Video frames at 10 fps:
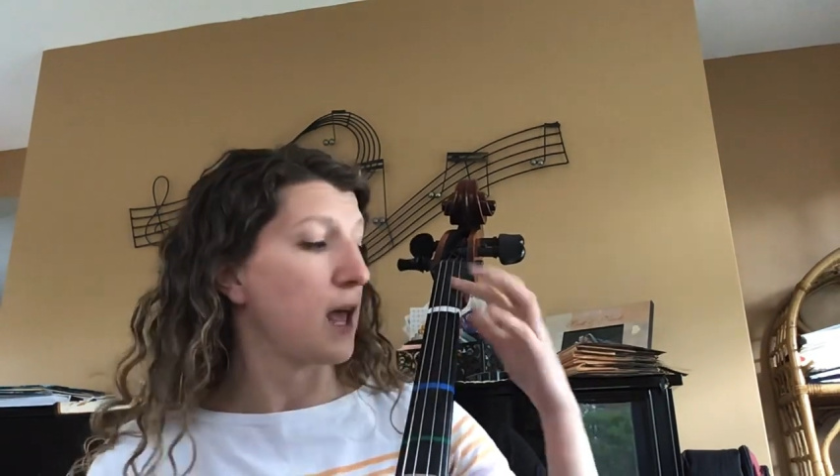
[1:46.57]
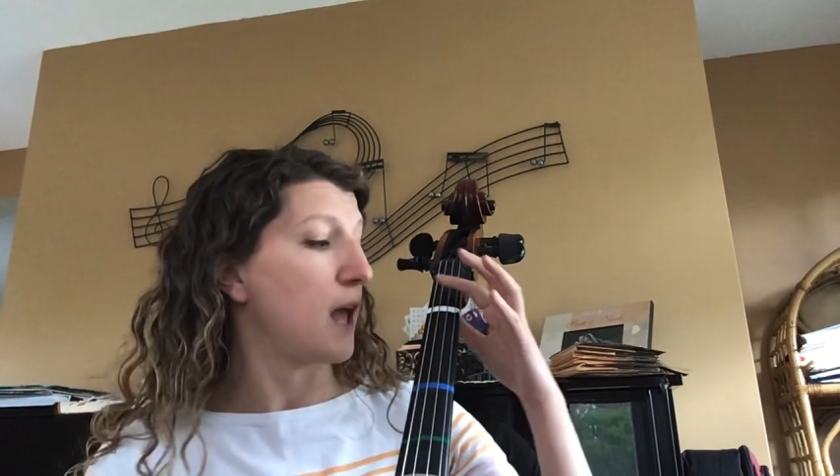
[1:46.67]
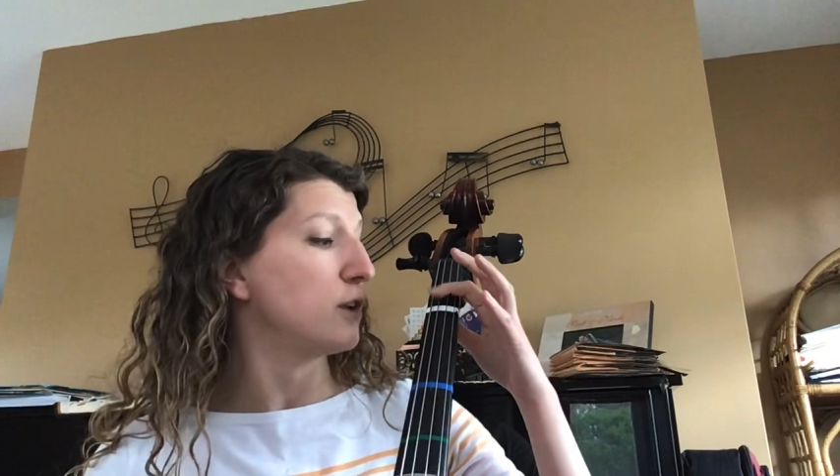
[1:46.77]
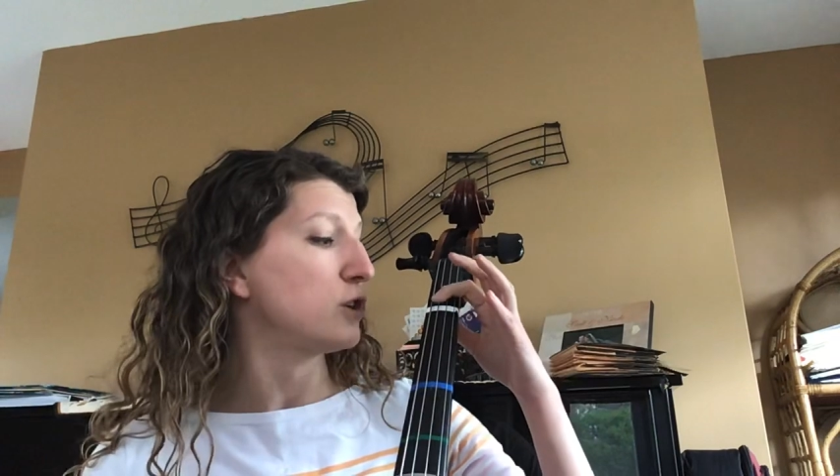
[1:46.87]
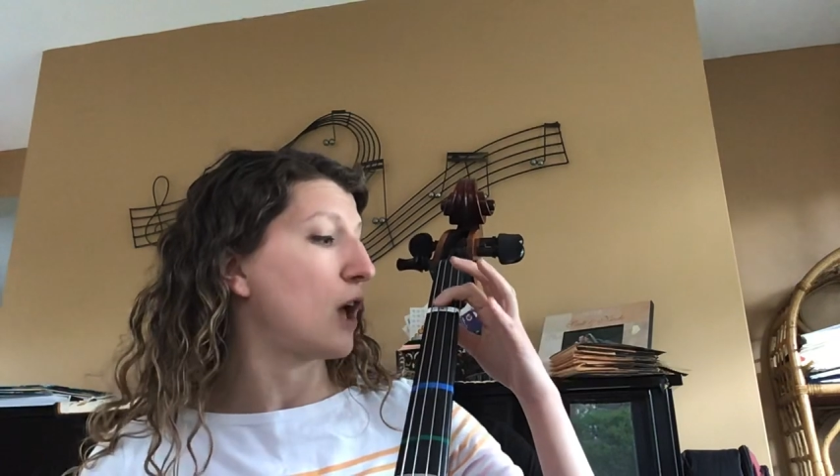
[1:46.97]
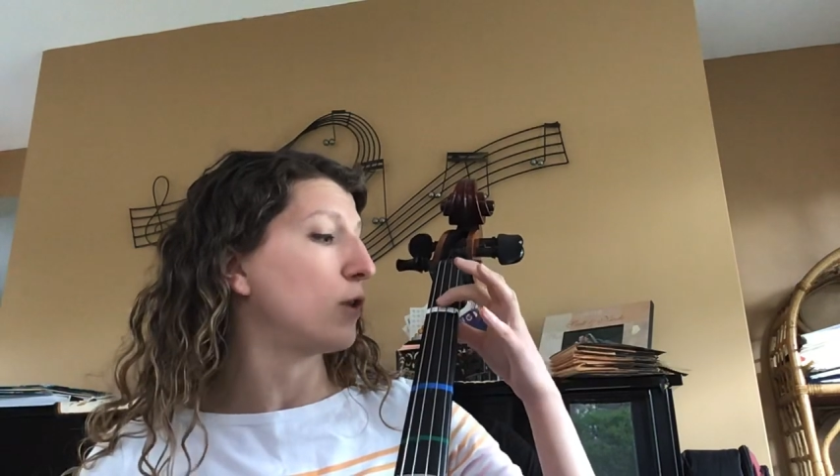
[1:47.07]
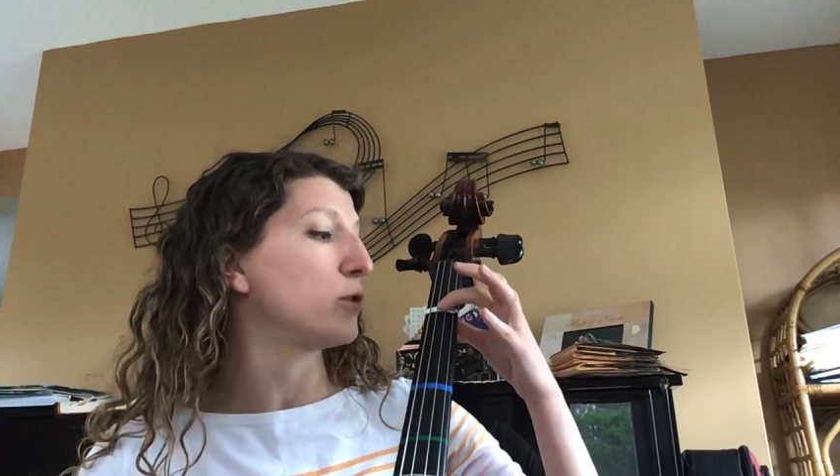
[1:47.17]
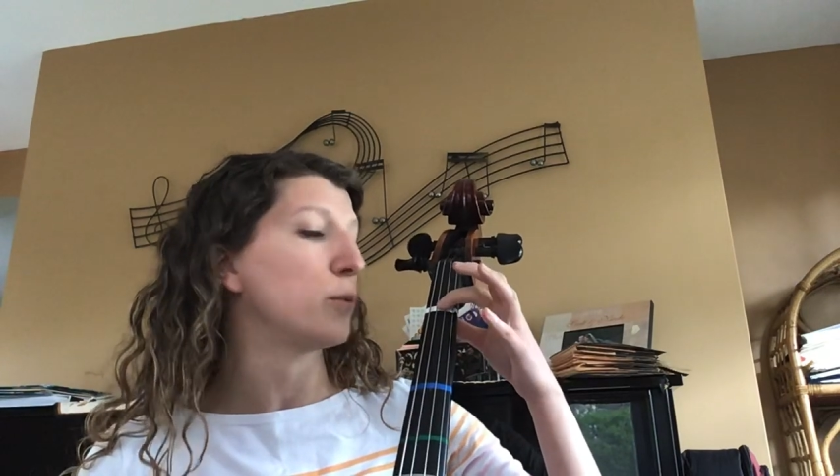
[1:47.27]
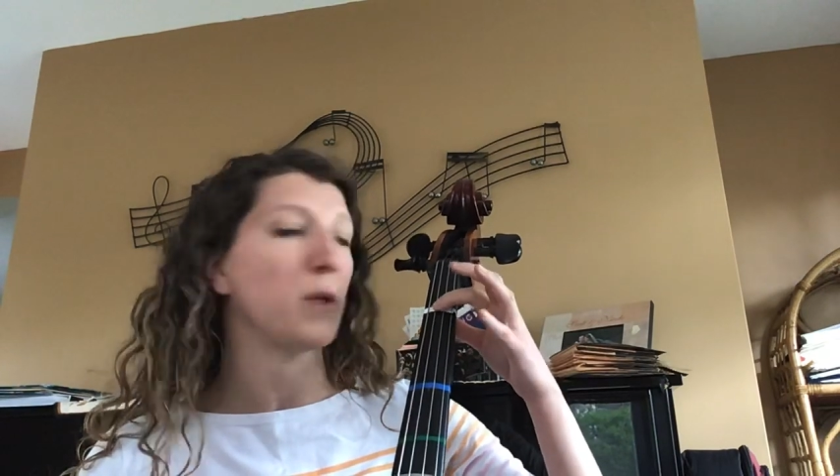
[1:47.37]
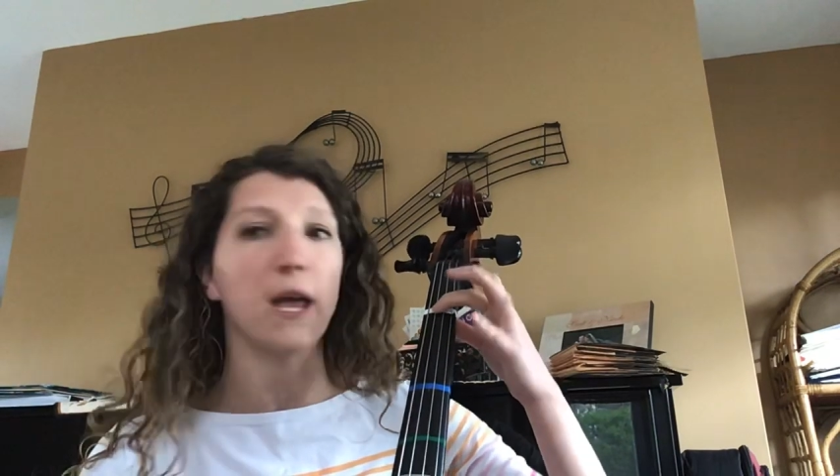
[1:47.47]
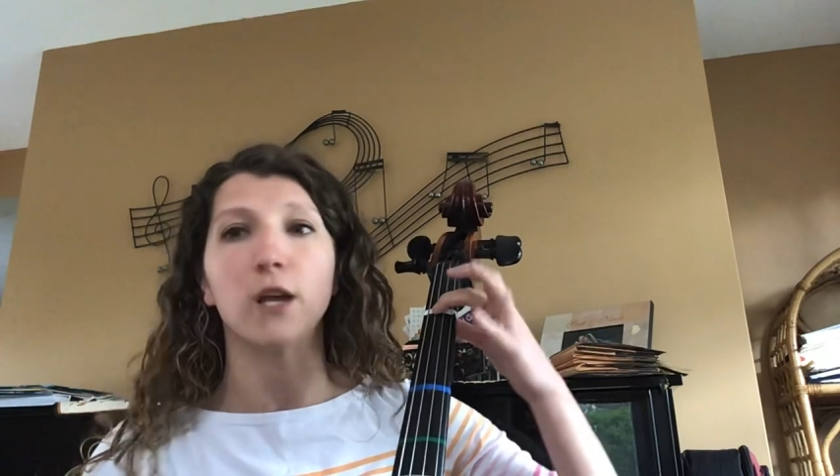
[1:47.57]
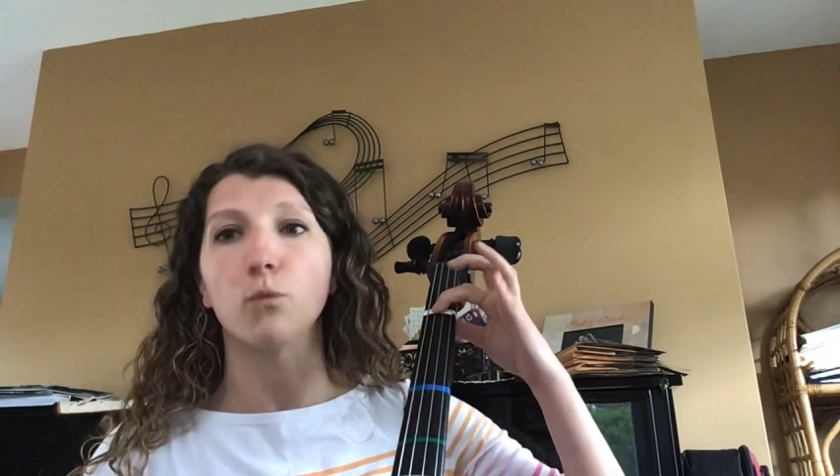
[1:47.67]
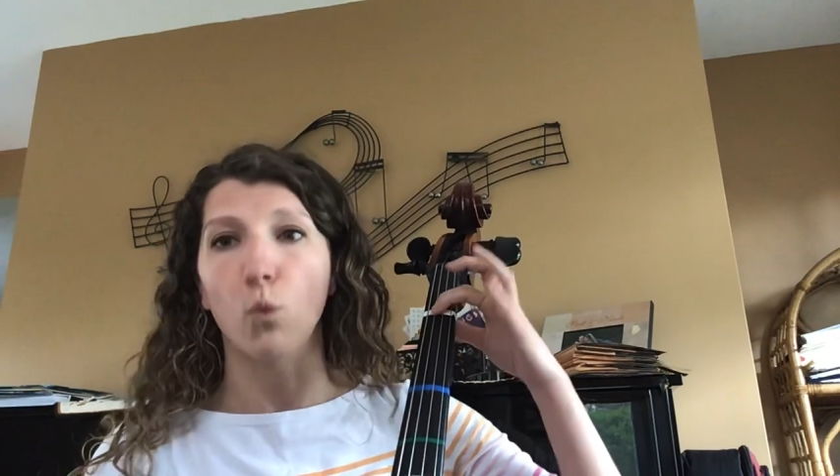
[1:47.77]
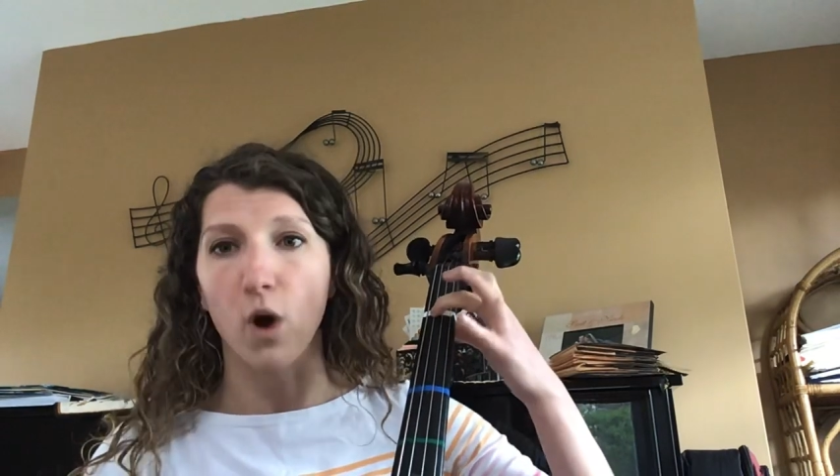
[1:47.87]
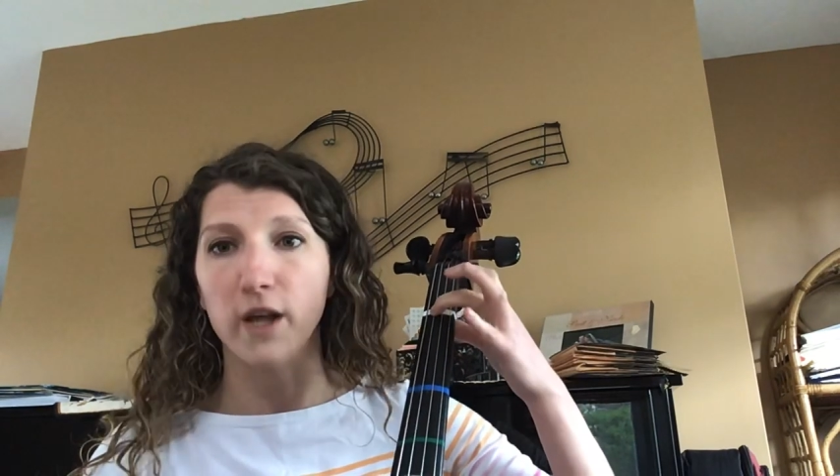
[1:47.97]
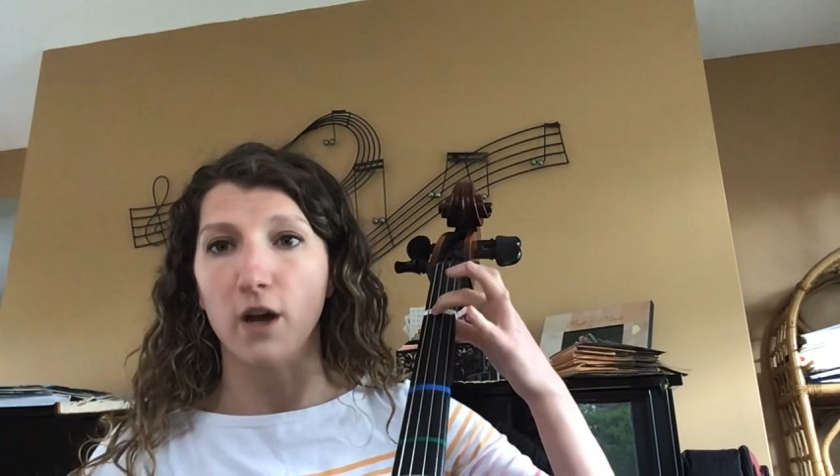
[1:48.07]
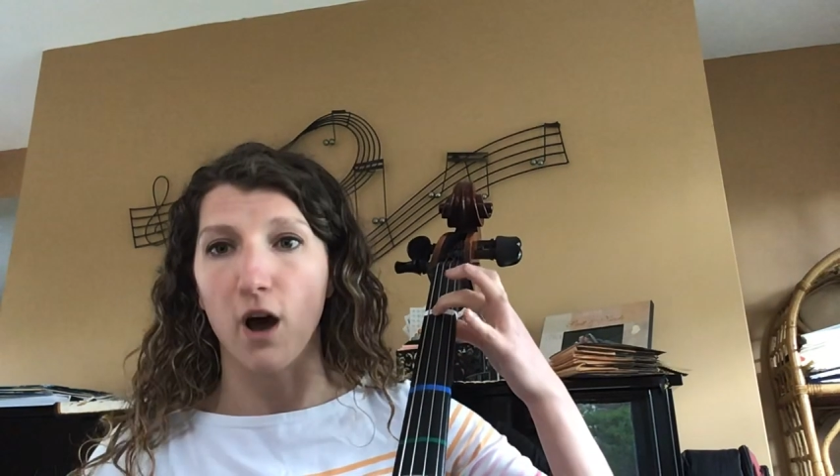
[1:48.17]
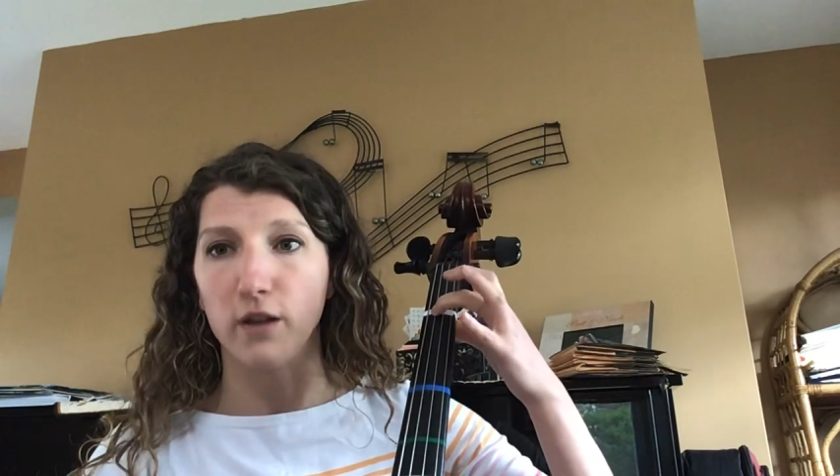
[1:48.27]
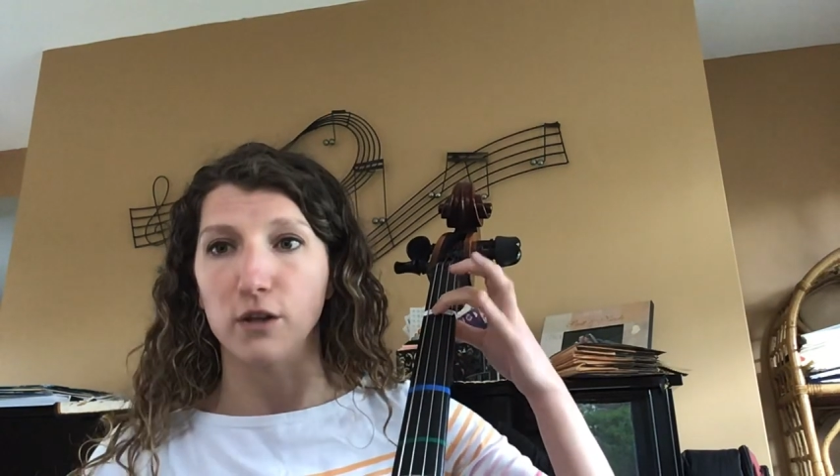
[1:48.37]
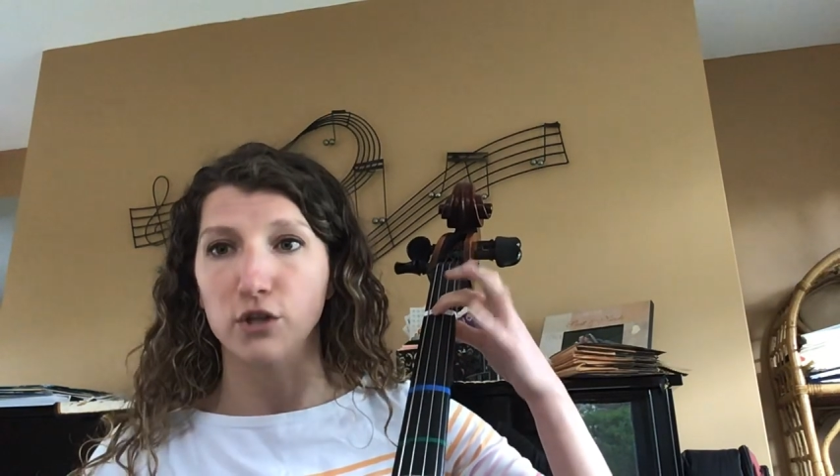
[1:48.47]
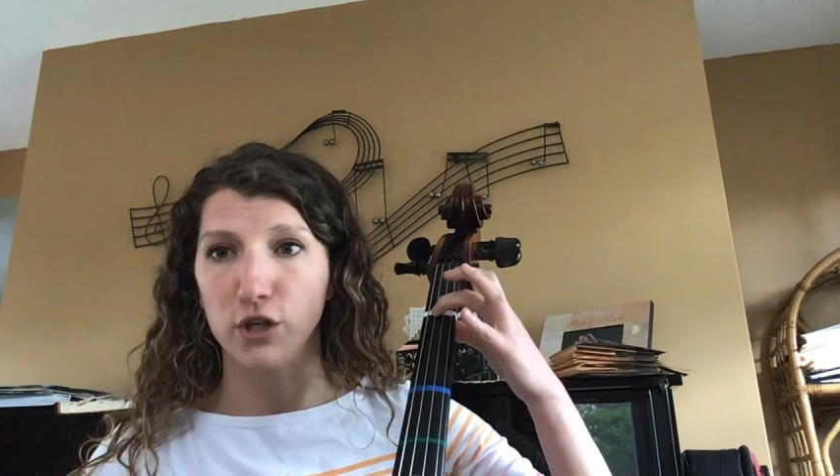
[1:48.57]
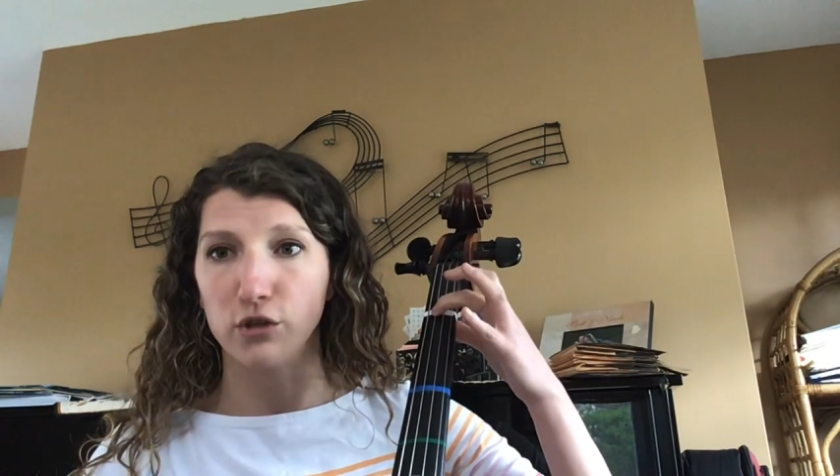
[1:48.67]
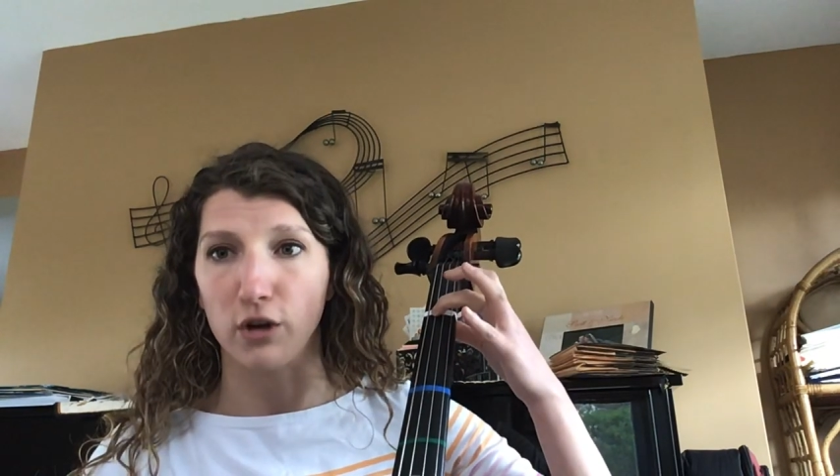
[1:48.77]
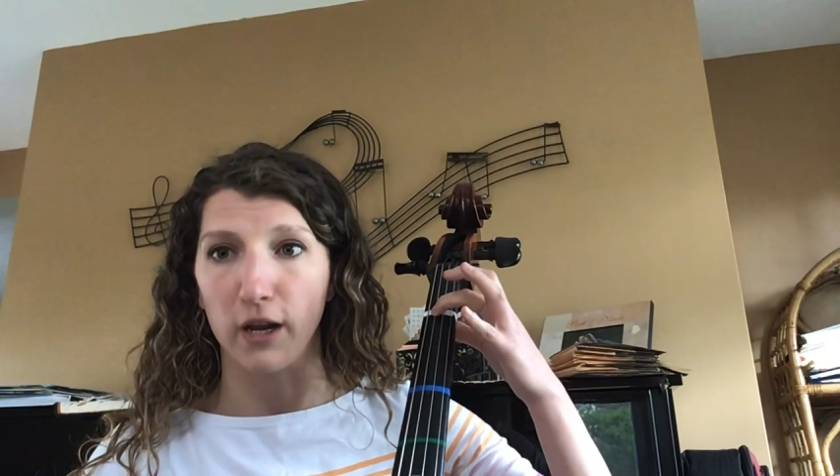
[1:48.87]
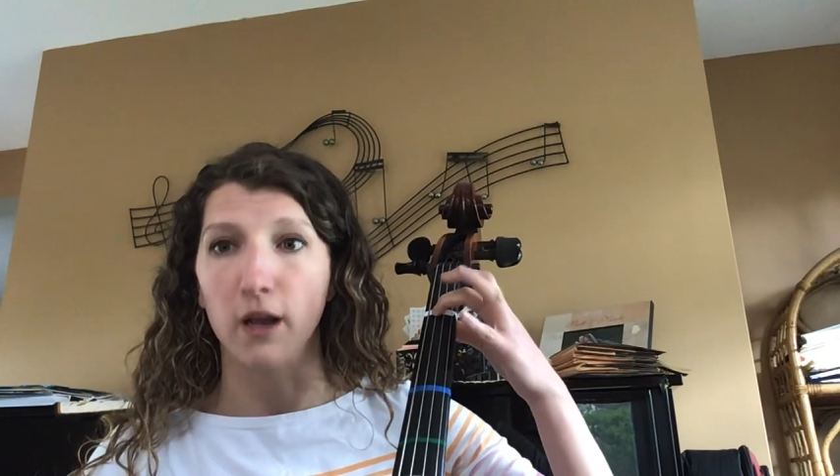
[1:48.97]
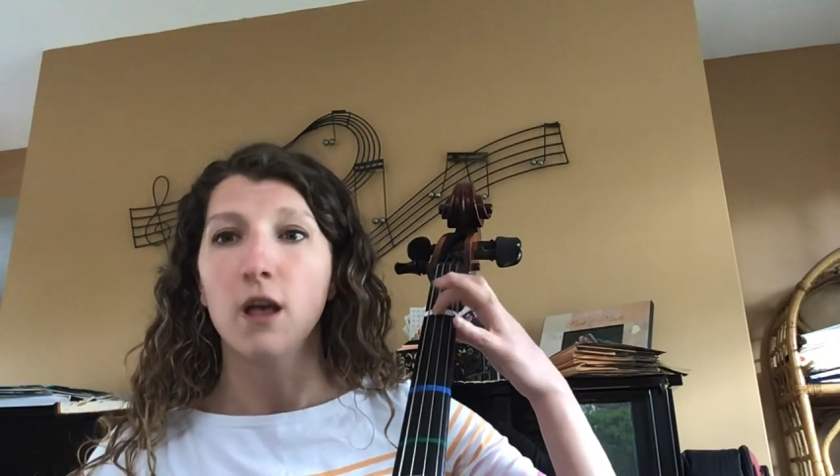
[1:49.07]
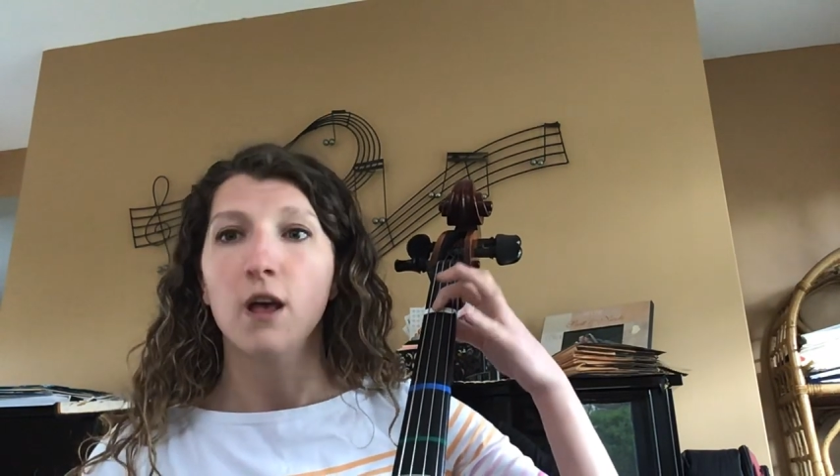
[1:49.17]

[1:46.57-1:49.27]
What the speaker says: and cello, you're playing a 1 on the G string